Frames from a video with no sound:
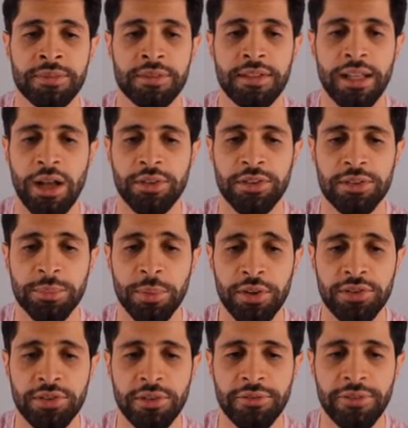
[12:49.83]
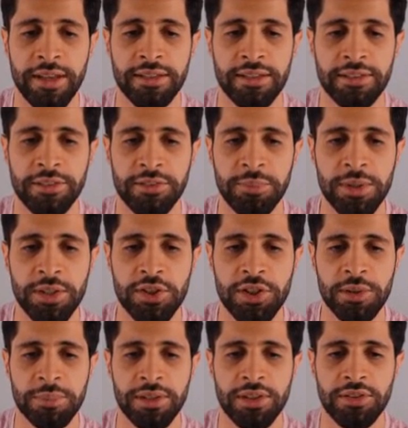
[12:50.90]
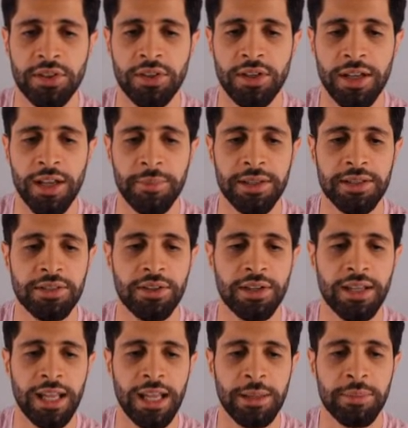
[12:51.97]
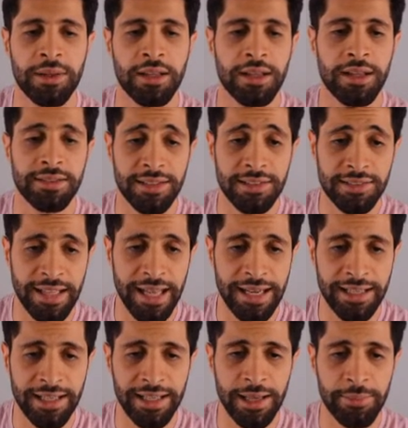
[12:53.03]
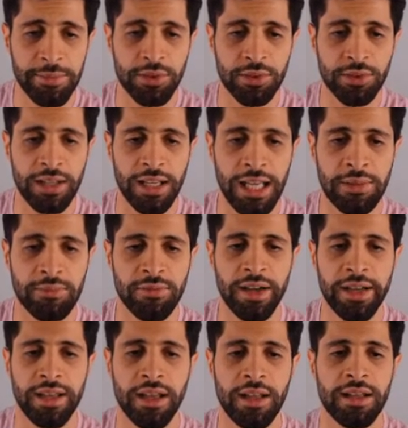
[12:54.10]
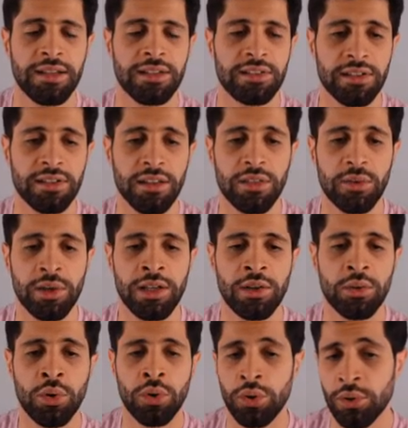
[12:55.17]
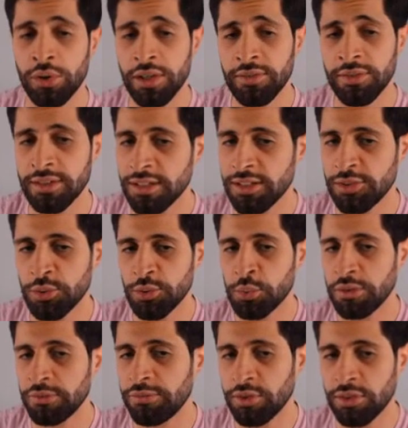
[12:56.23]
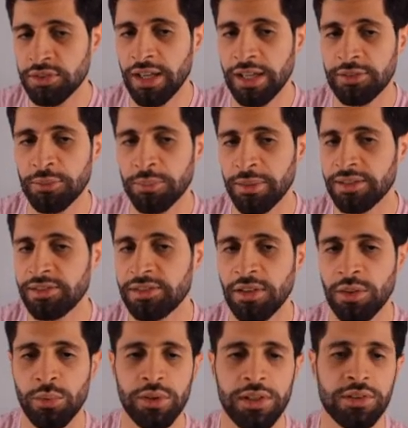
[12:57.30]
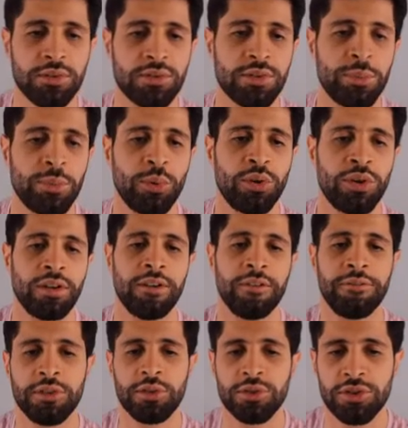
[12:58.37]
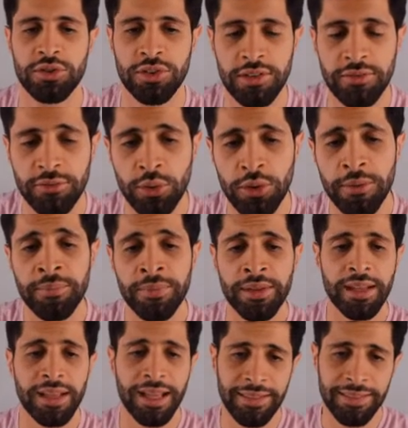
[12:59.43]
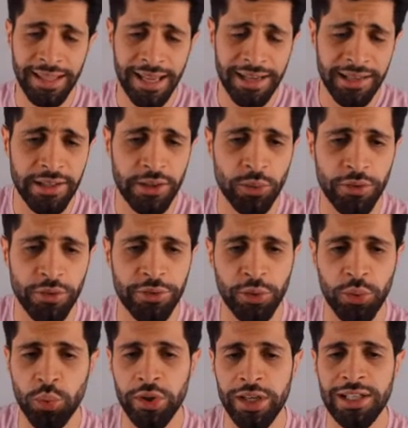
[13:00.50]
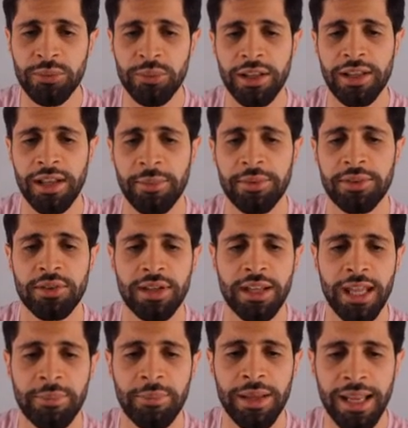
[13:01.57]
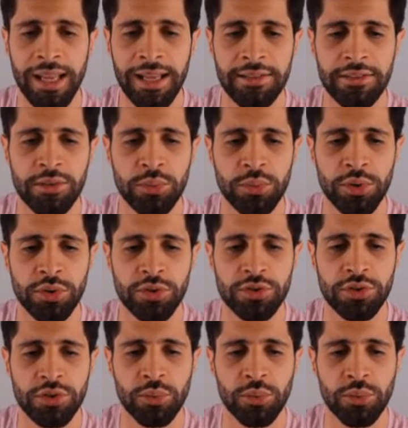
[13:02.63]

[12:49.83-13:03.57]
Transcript: Now, this pawn is defended. This bishop is coming into the game. This knight can come into the game via c3 or even d2 if you decide to play c3 to support a future d4. And then later on, the queen will come into the game, and the rooks